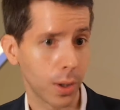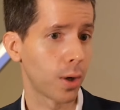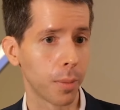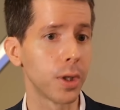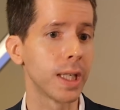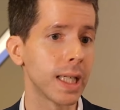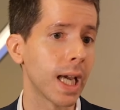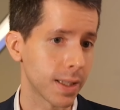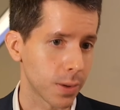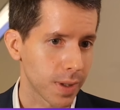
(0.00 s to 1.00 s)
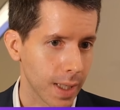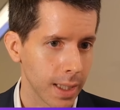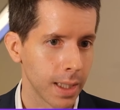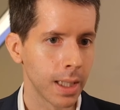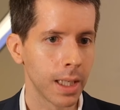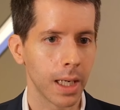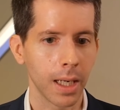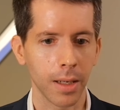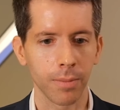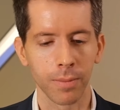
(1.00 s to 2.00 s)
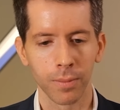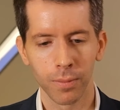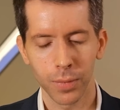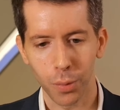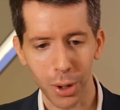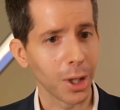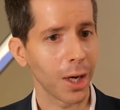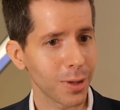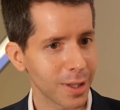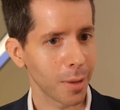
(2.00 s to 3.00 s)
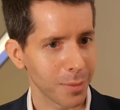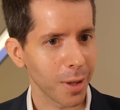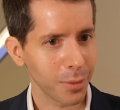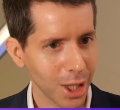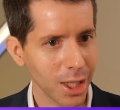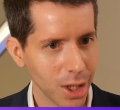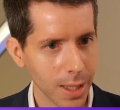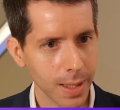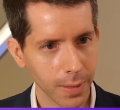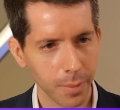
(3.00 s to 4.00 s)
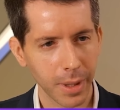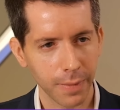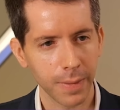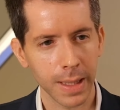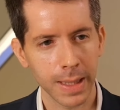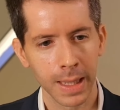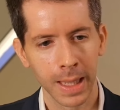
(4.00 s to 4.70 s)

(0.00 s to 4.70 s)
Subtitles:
the community has to say. So we announced some changes on the benefits.